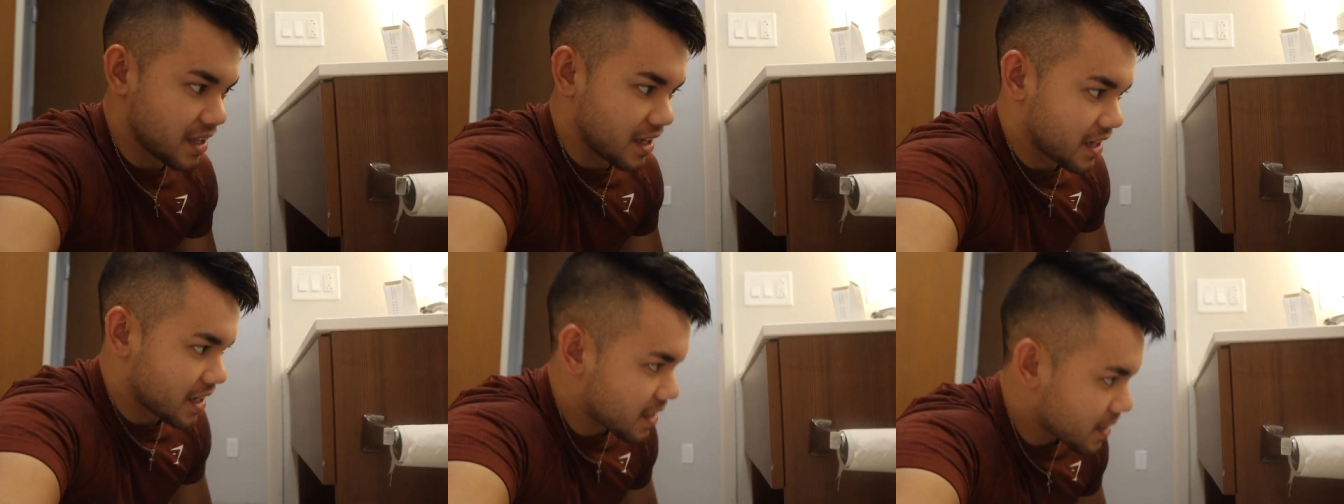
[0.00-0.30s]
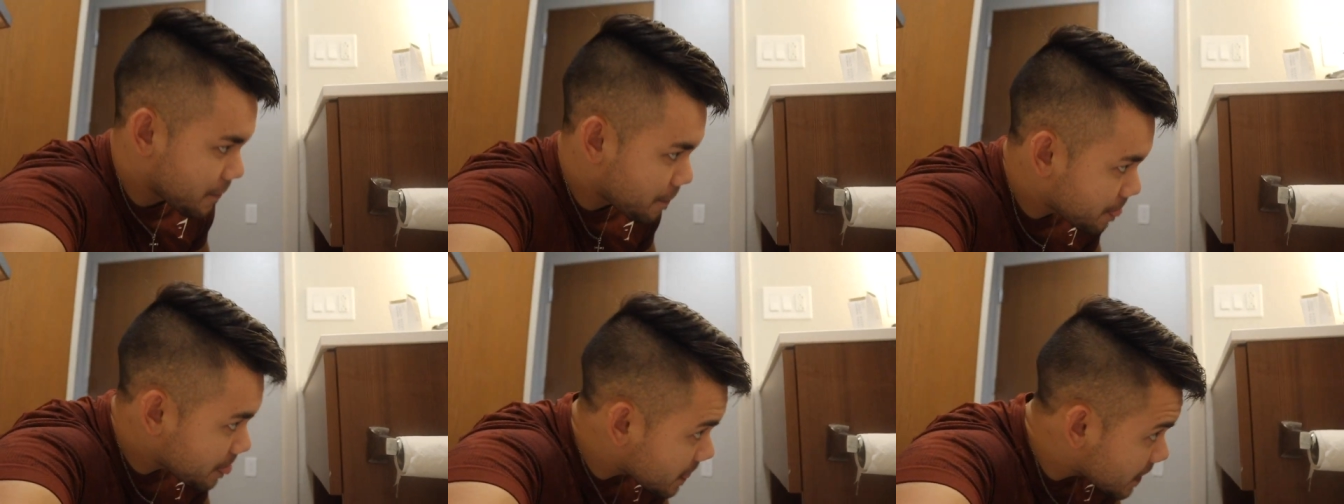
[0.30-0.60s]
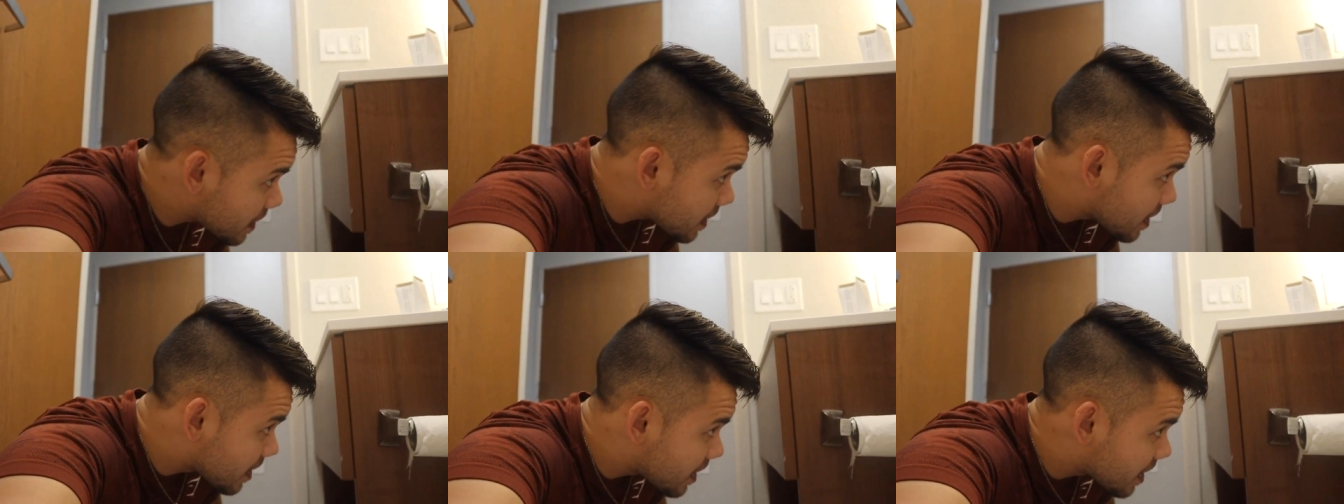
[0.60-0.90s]
like
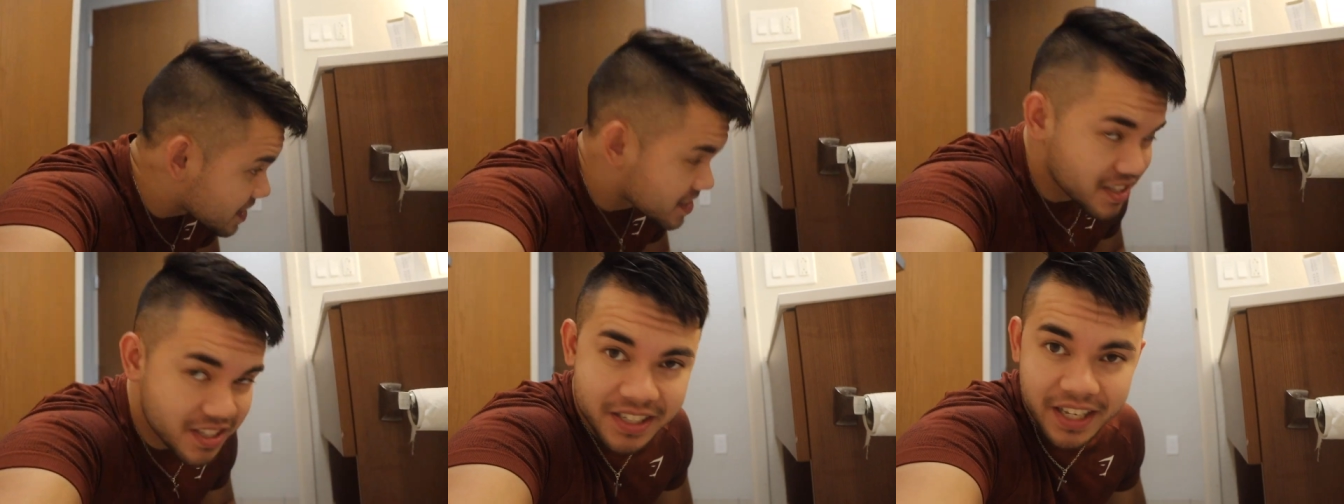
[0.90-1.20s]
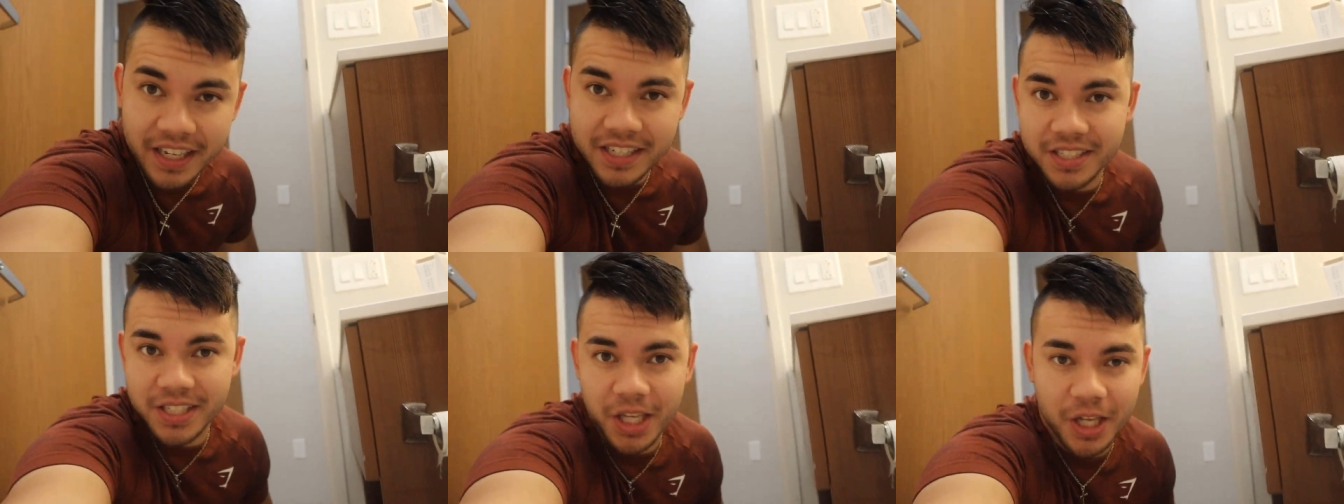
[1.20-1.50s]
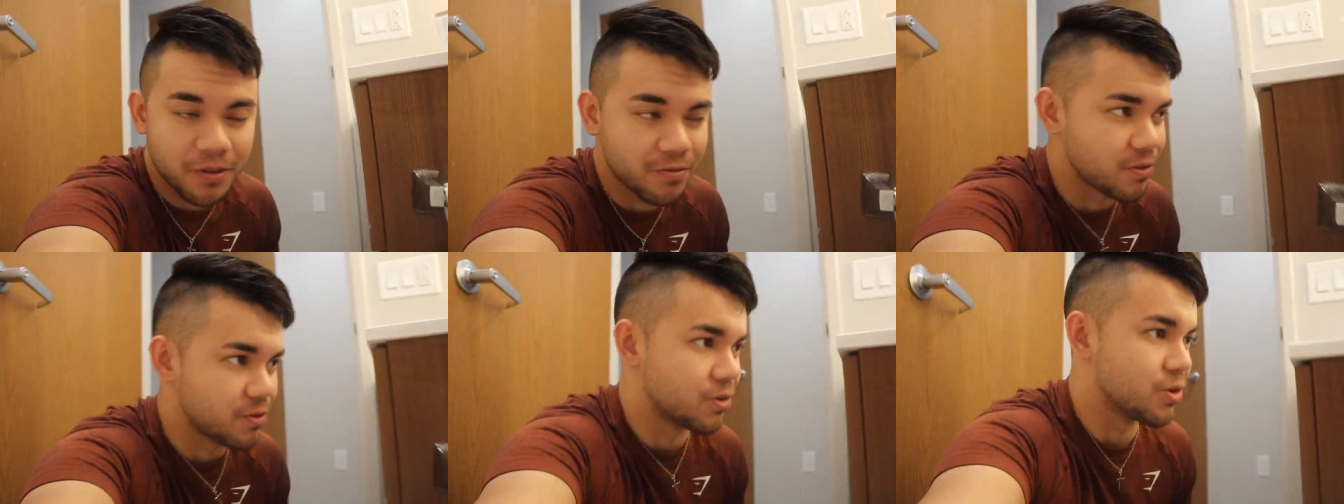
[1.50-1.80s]
a sixth
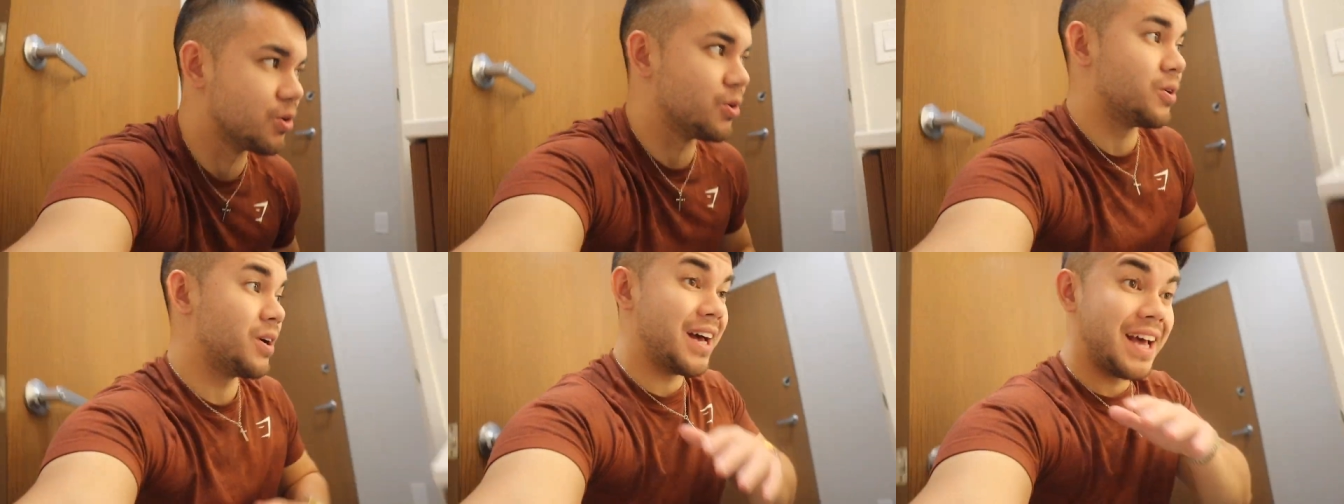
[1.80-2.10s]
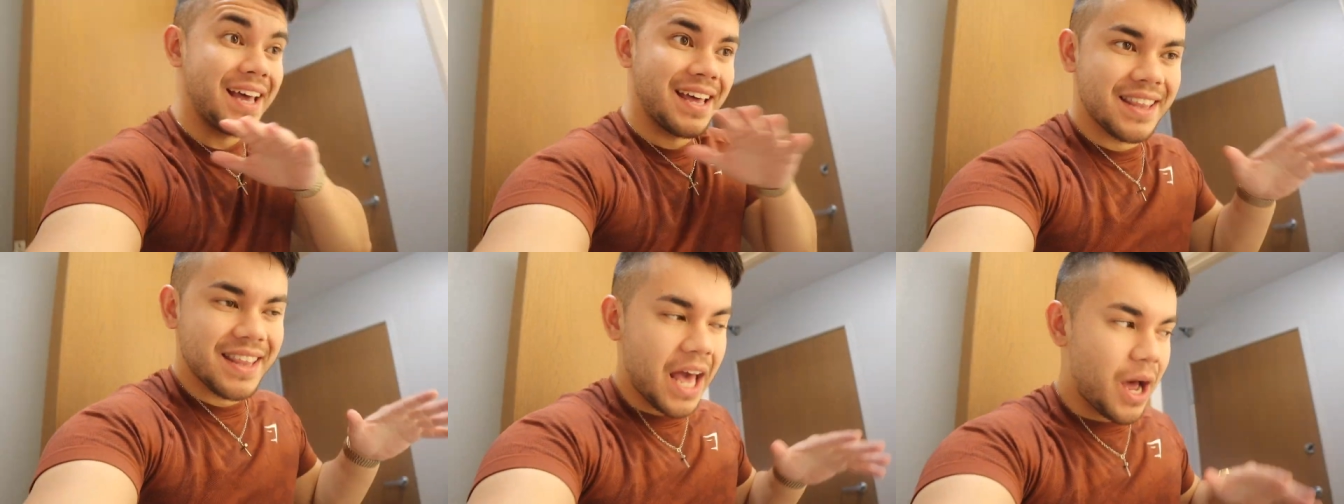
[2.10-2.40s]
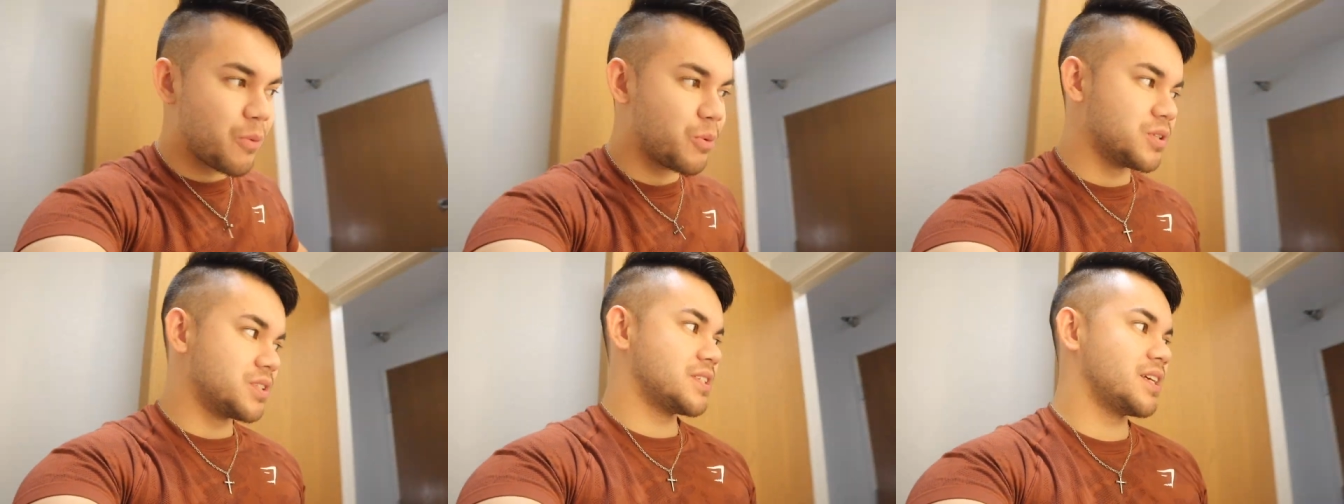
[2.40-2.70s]
of a roll.
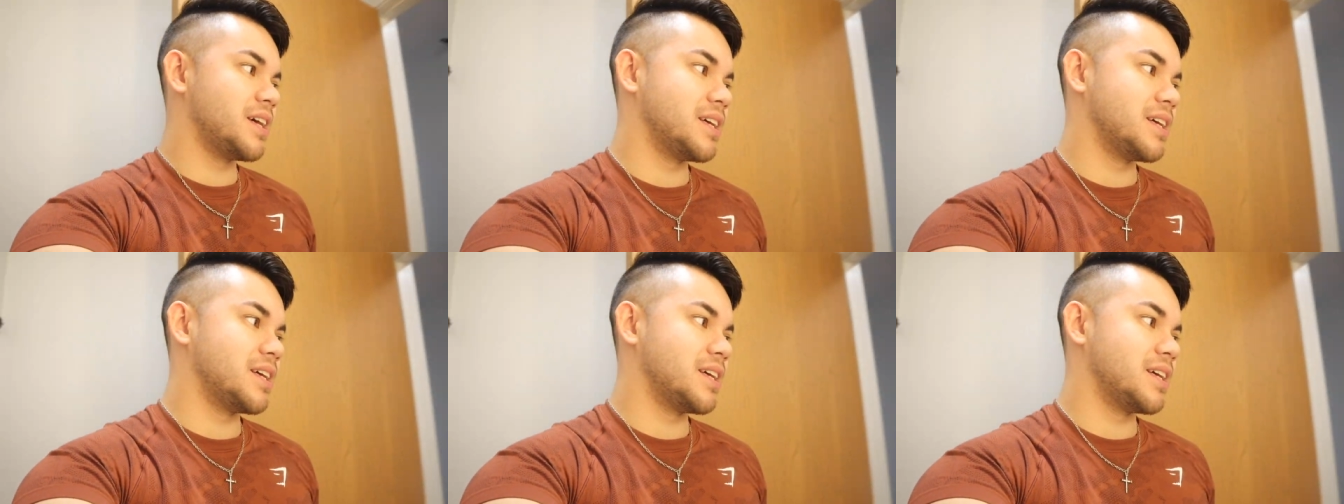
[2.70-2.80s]
That was